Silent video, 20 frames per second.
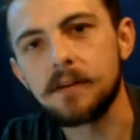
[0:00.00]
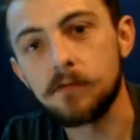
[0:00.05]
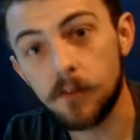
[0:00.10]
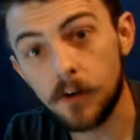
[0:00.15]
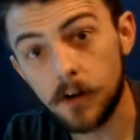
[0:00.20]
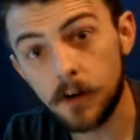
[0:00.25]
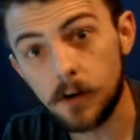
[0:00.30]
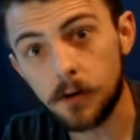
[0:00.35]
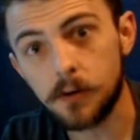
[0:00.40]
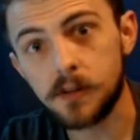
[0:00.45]

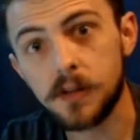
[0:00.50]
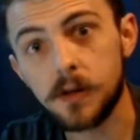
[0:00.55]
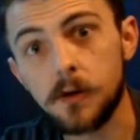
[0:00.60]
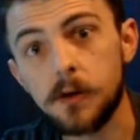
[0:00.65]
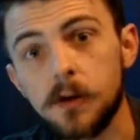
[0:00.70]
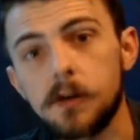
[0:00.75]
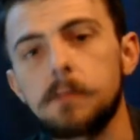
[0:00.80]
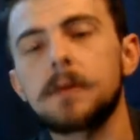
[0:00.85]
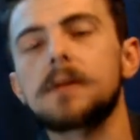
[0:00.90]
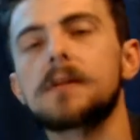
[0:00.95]
video
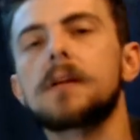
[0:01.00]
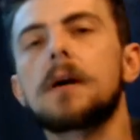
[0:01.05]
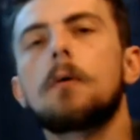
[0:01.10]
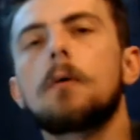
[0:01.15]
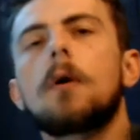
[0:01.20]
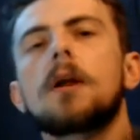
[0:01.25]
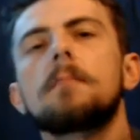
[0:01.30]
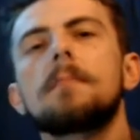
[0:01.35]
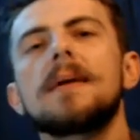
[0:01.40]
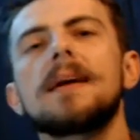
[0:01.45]
series because I
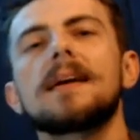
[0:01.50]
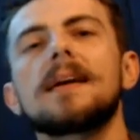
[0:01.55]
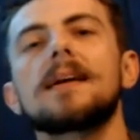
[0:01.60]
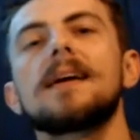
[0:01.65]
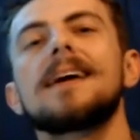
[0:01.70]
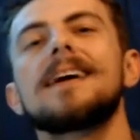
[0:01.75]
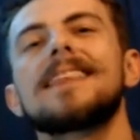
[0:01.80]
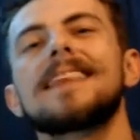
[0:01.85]
want to make